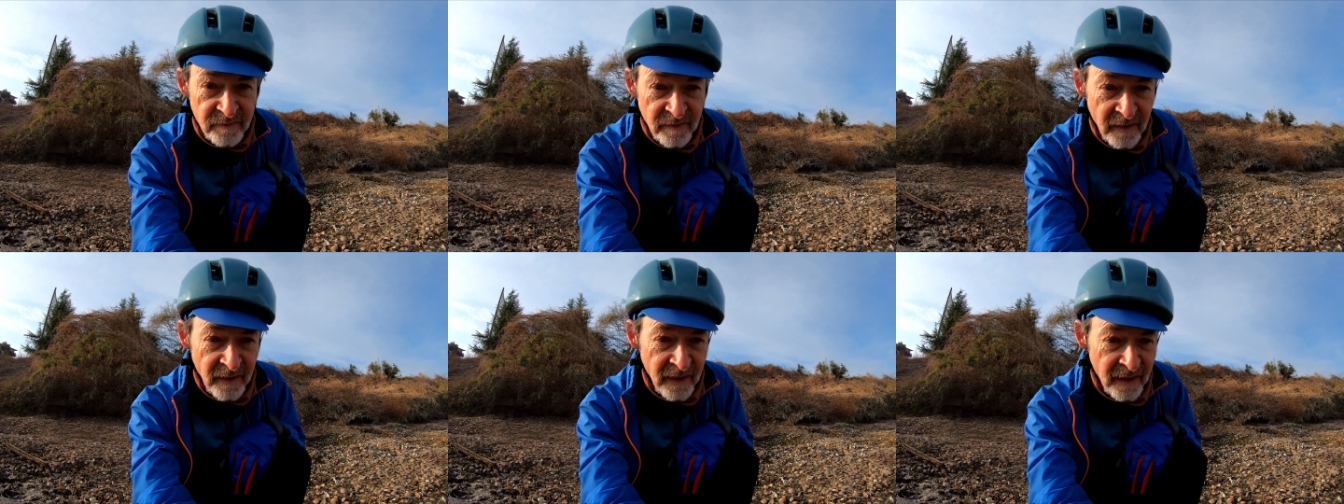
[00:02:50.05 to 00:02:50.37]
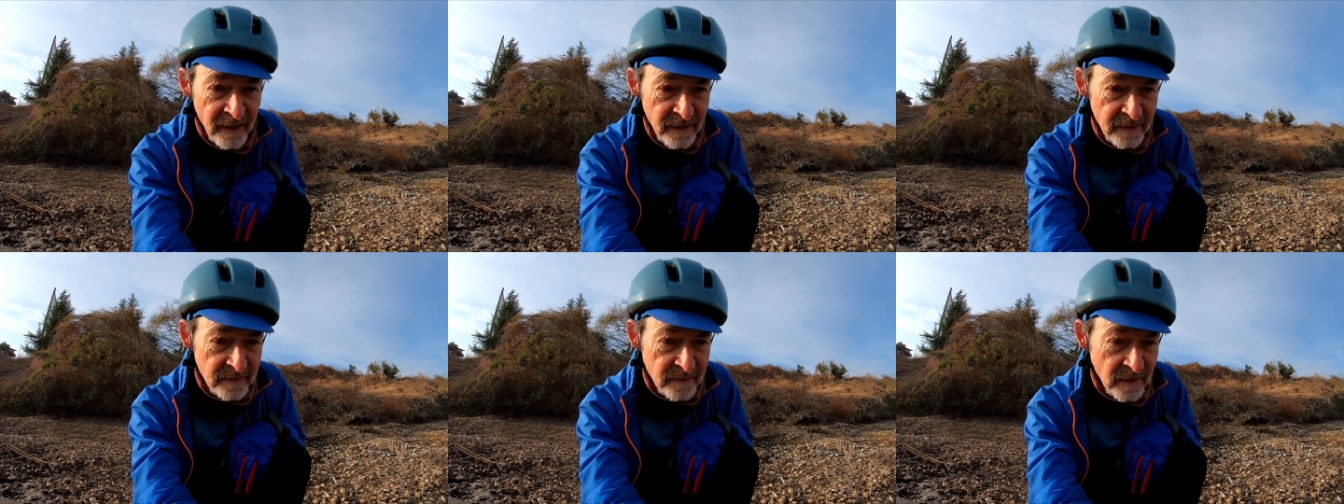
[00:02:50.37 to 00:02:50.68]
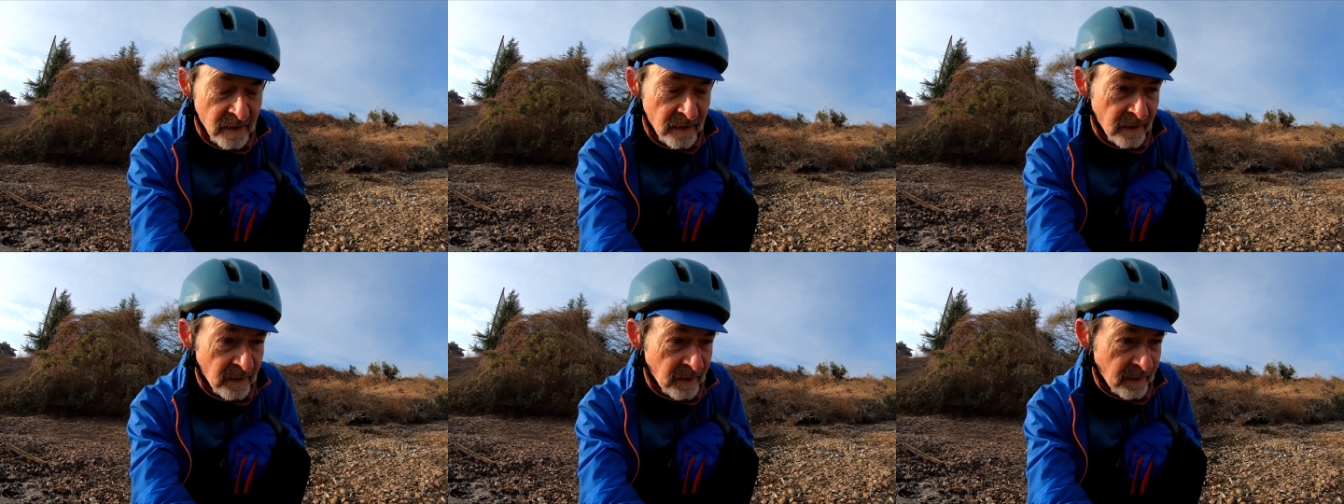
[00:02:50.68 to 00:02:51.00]
they had,
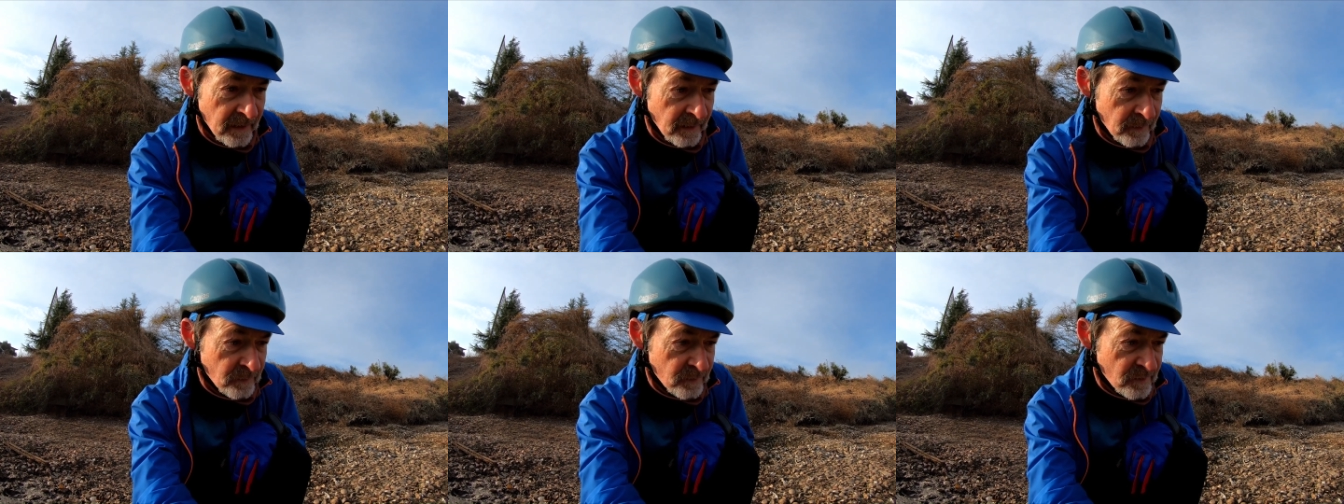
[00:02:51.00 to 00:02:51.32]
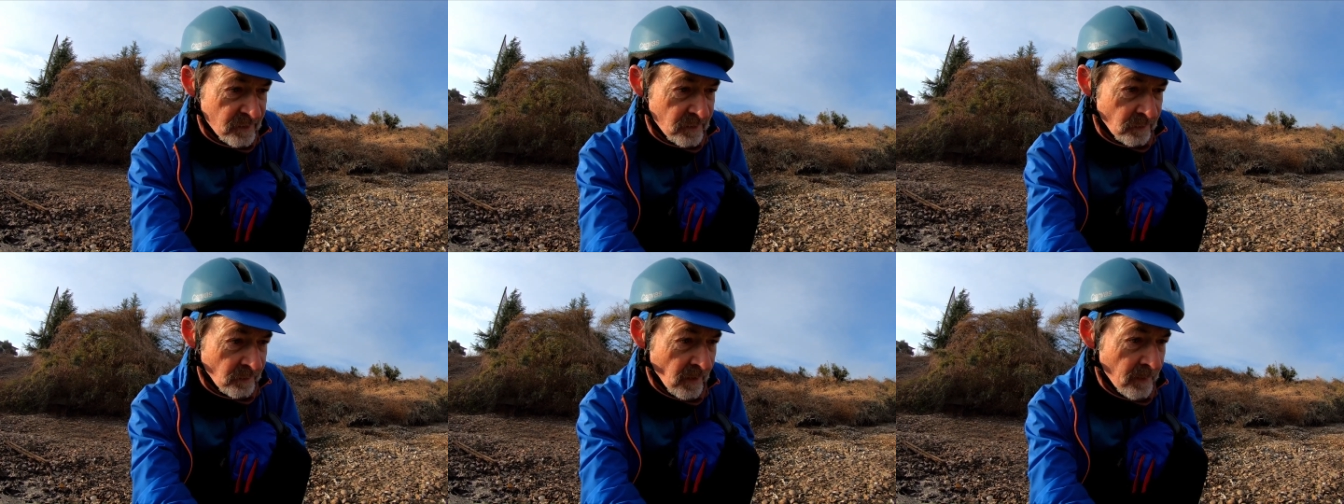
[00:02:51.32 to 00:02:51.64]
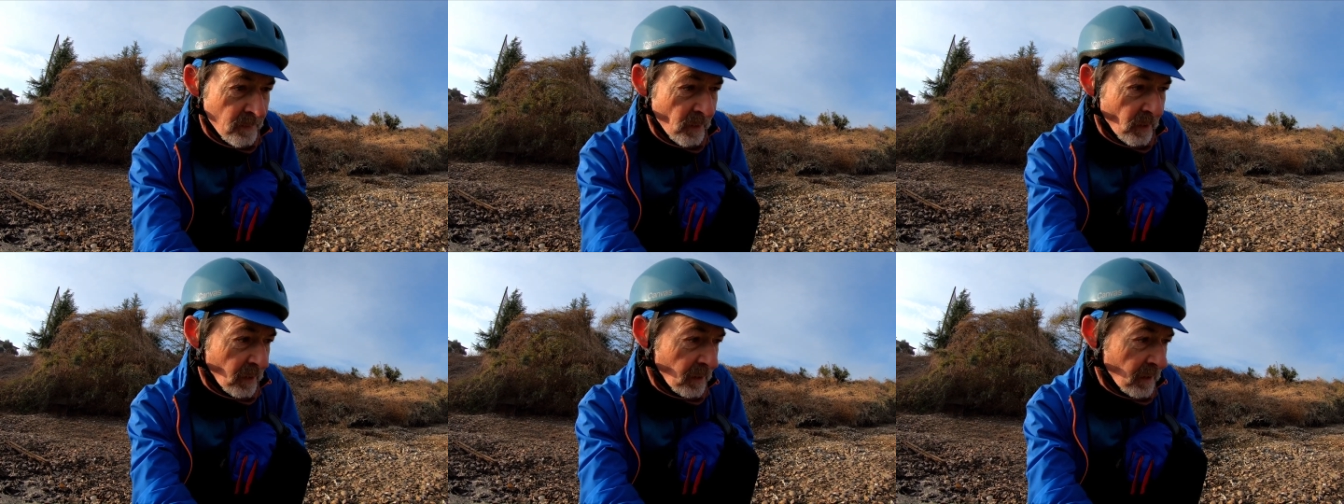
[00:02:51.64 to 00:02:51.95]
and that was
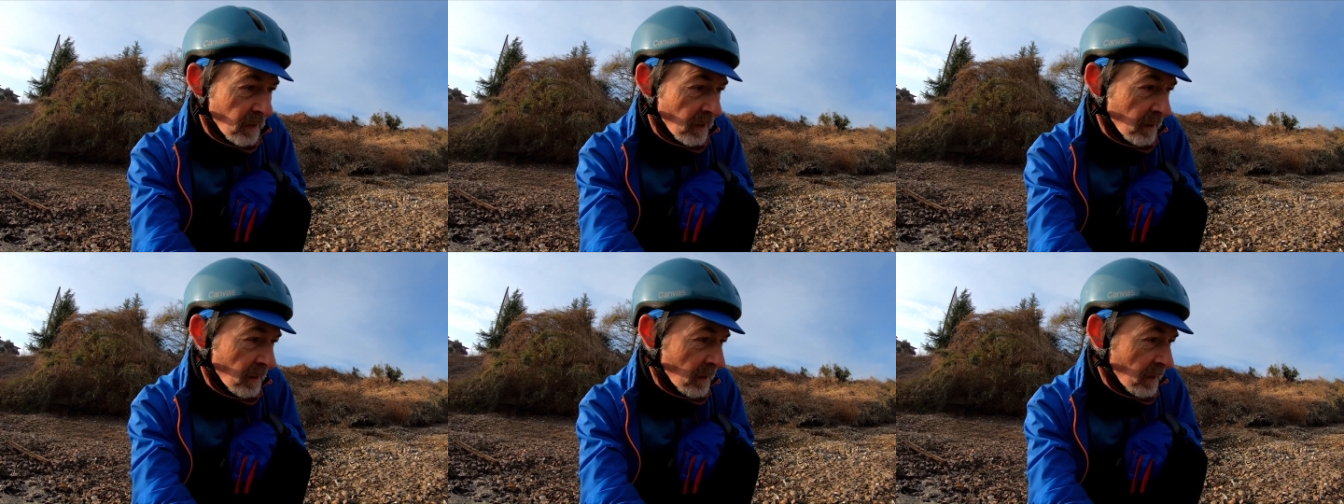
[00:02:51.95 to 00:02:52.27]
ceramic.